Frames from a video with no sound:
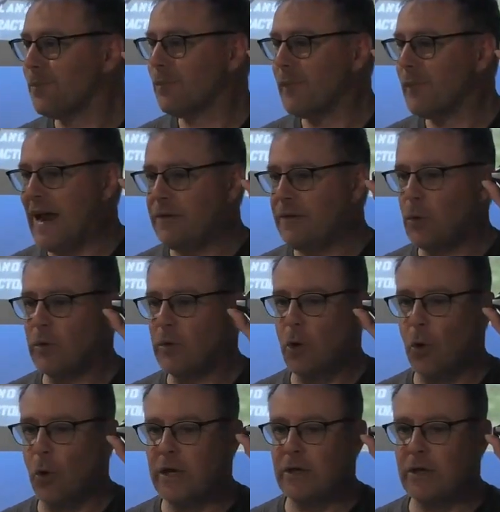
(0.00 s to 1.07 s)
And if you're
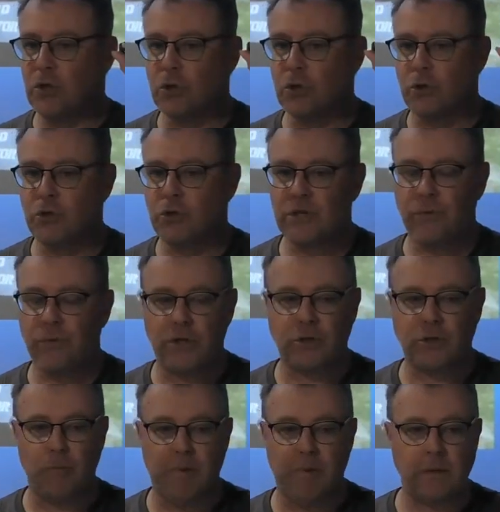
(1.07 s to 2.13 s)
recording and you're not using 32
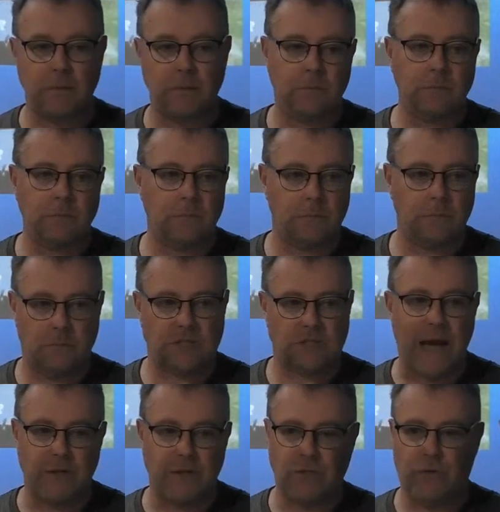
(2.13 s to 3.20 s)
bit,
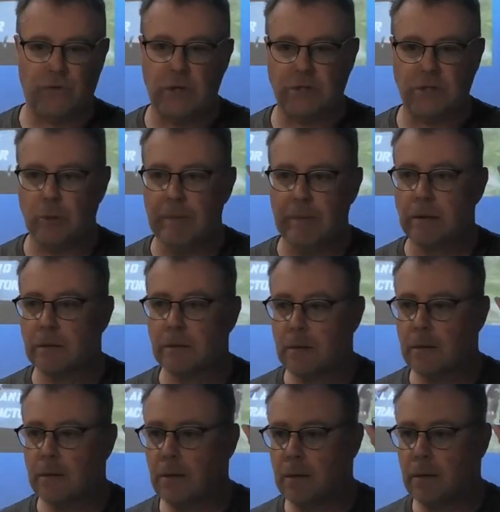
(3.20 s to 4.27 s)
start using 32 bit
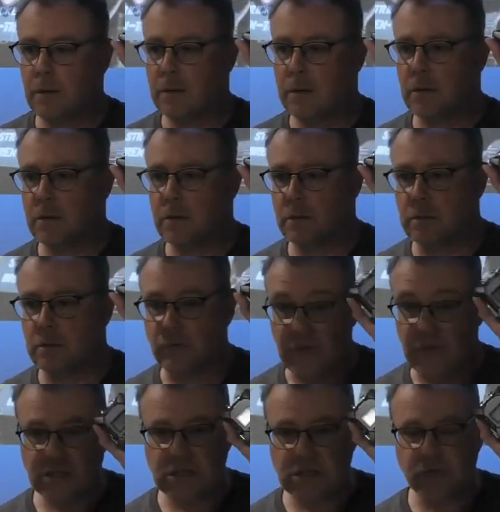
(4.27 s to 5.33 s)

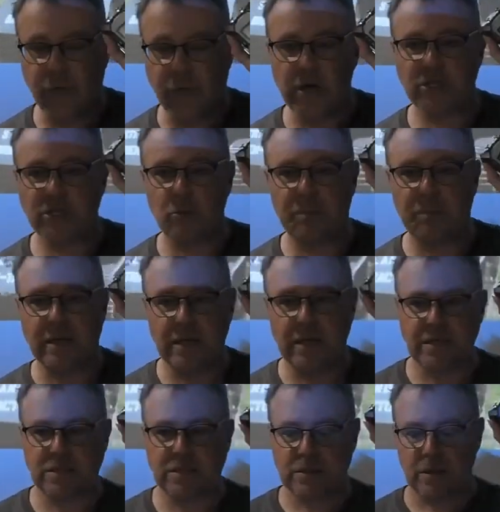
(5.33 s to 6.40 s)
this the 32 bit
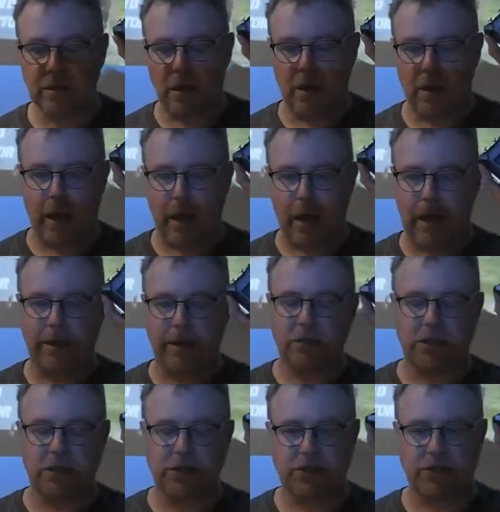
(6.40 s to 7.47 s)
is I hate this
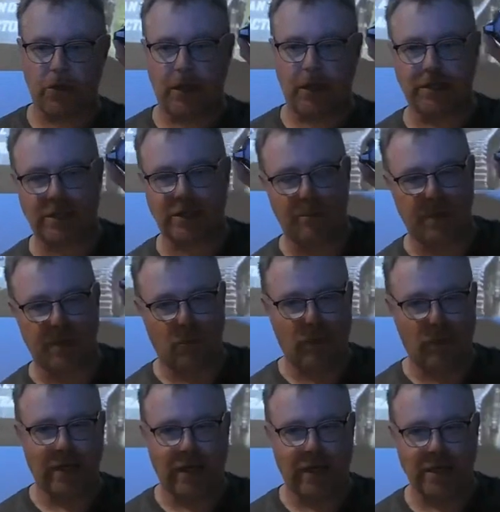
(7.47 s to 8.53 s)
because it's so cliche, but it
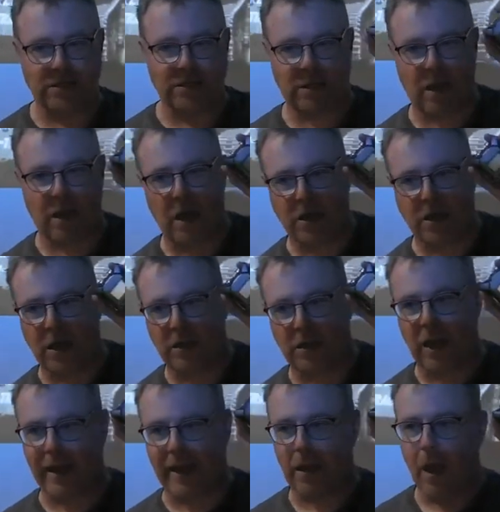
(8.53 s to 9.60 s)
really is uh, uh
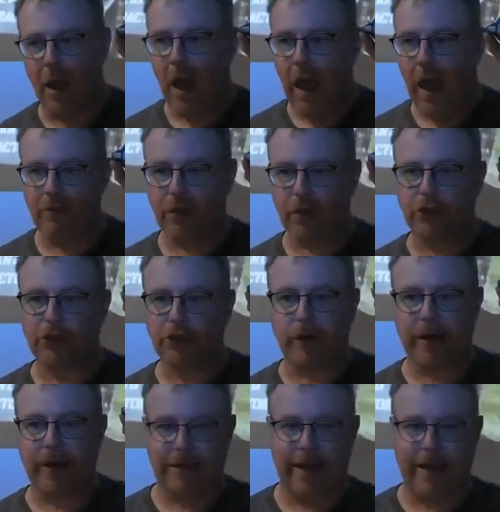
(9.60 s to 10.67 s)
like evolutionary
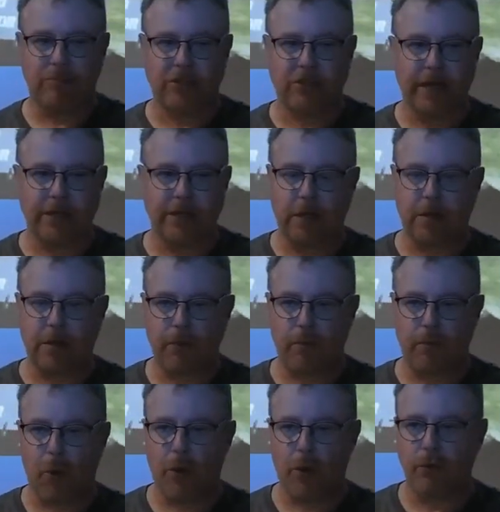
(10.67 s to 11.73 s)
and game changing from the
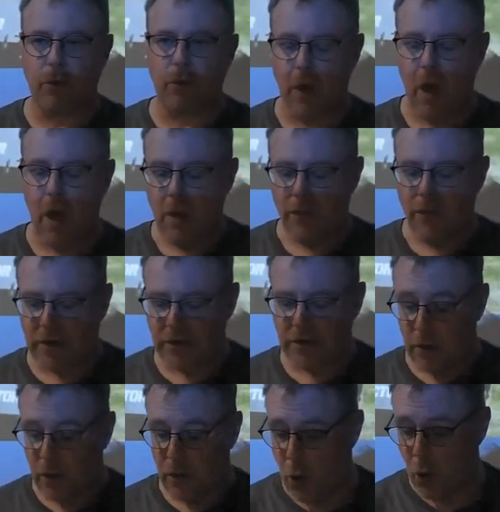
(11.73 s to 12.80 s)
point of view of the, the
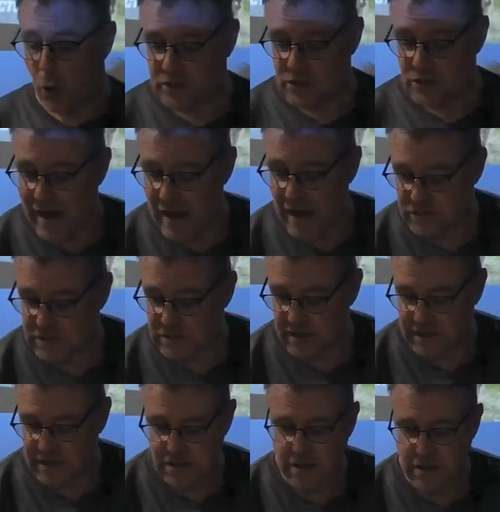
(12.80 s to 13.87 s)
recordings I have on some of the
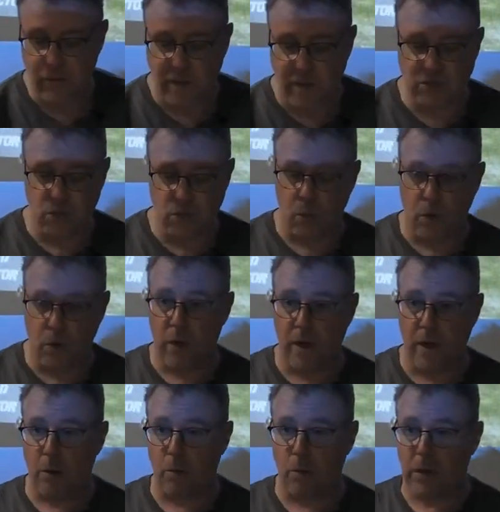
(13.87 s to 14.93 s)
other ones
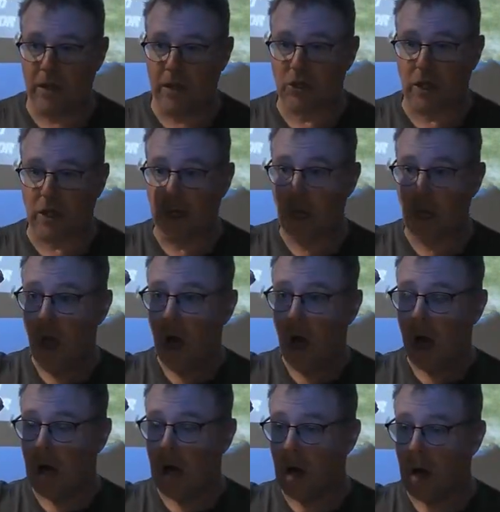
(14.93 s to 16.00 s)
where literally
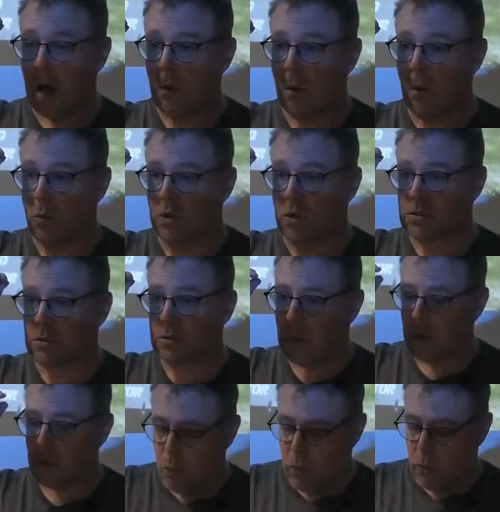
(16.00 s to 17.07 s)
I, I was
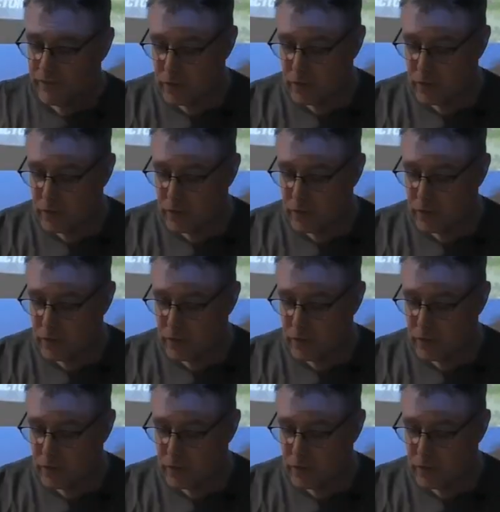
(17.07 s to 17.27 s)
whenever I